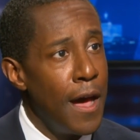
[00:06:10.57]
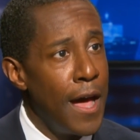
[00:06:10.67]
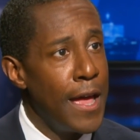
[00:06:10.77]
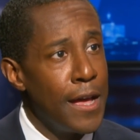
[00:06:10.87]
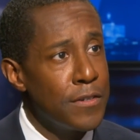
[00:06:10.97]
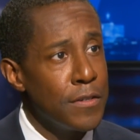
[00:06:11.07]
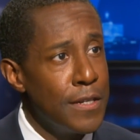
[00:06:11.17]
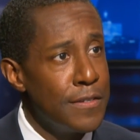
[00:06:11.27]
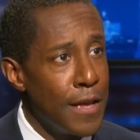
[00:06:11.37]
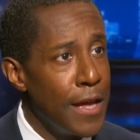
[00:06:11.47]
I
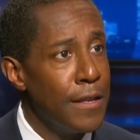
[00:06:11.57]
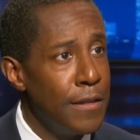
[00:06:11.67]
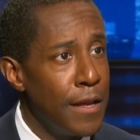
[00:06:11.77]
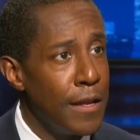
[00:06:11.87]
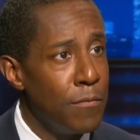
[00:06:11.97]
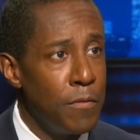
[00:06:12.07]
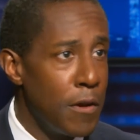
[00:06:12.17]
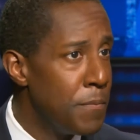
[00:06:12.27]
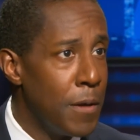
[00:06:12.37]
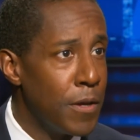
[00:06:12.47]
actually said, and
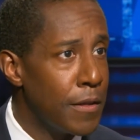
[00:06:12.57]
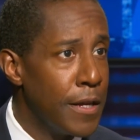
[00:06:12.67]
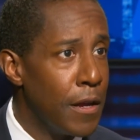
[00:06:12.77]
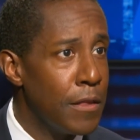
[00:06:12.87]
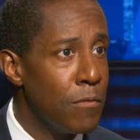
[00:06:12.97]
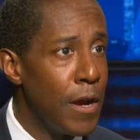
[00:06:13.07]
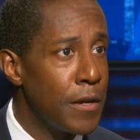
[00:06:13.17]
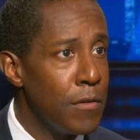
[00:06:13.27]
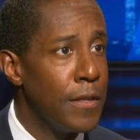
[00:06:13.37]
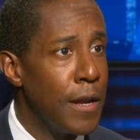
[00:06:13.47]
very publicly on the
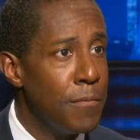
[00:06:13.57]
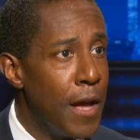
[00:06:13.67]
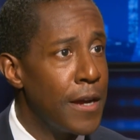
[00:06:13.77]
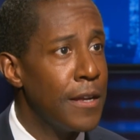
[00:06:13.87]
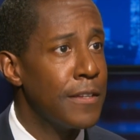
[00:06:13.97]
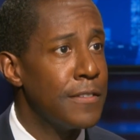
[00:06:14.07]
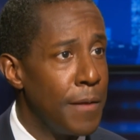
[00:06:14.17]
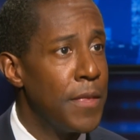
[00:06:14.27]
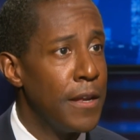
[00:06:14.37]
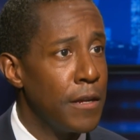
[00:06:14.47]
record, that I'm not going to
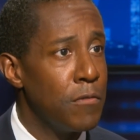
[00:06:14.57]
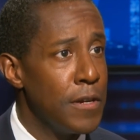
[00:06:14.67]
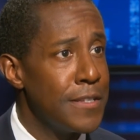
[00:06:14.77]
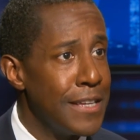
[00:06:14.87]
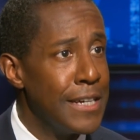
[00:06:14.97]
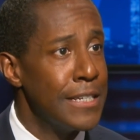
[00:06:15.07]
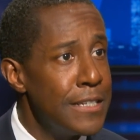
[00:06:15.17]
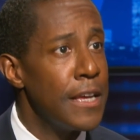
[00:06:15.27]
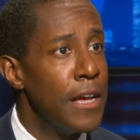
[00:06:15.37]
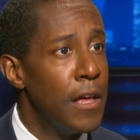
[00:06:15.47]
accept that increase
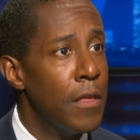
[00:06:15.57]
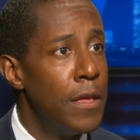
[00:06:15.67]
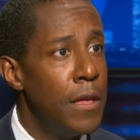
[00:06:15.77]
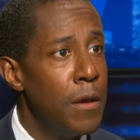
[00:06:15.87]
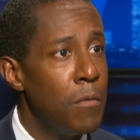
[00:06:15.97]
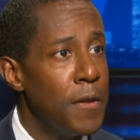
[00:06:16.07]
until we